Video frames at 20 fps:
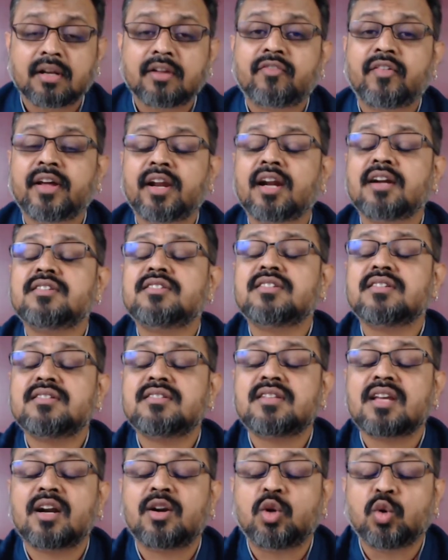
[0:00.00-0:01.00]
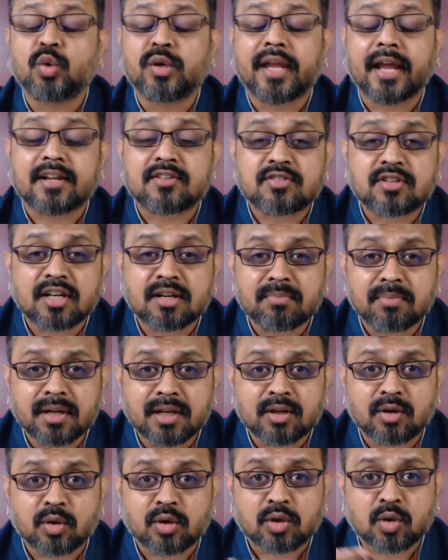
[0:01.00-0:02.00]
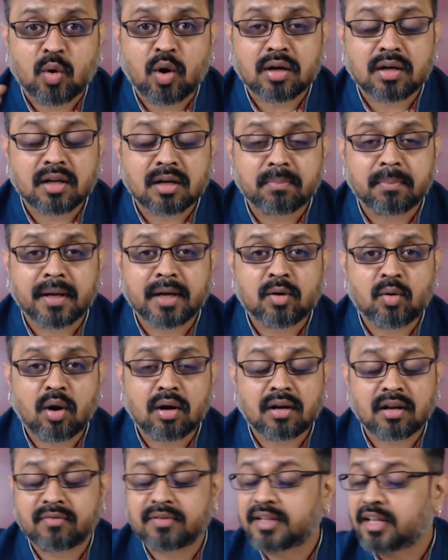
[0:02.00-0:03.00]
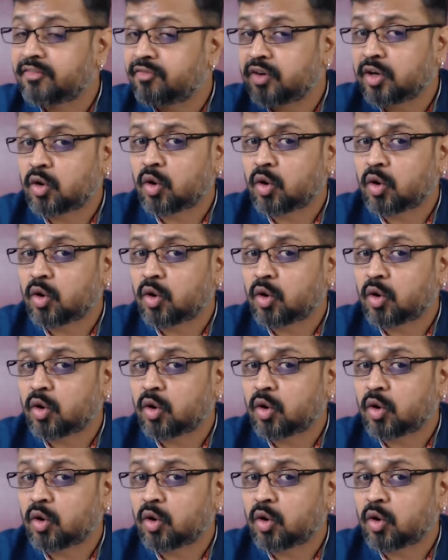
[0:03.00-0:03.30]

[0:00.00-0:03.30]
If financials are doing extremely good quarter by quarter with every